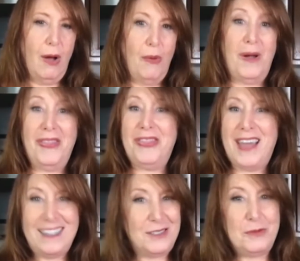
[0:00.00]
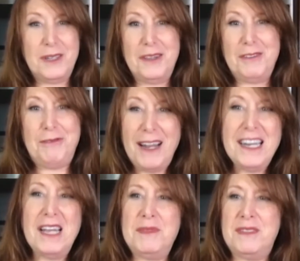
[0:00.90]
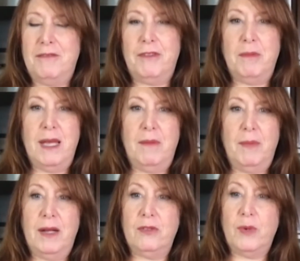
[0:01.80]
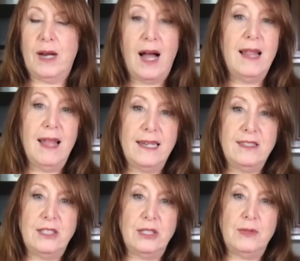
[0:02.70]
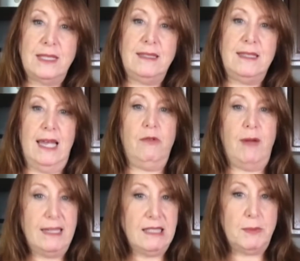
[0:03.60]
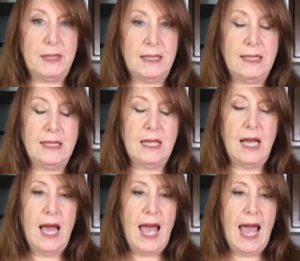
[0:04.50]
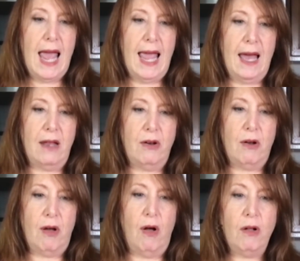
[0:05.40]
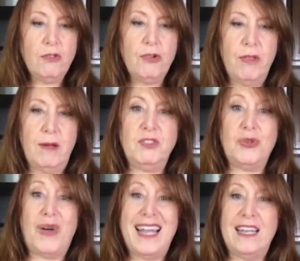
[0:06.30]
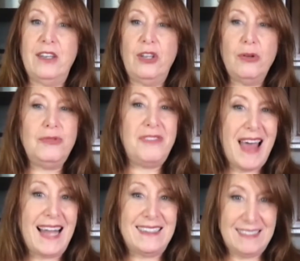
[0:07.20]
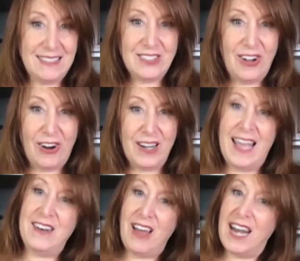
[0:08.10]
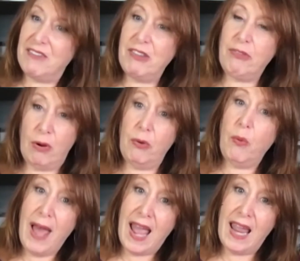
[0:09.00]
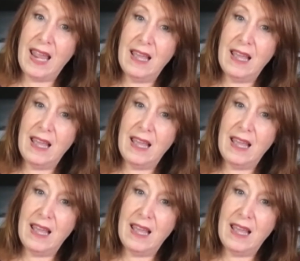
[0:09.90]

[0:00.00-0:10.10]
Well, that's where the fun comes in for me because what I like to do is take recipes and alter them so I can use that discard and not have to throw it away.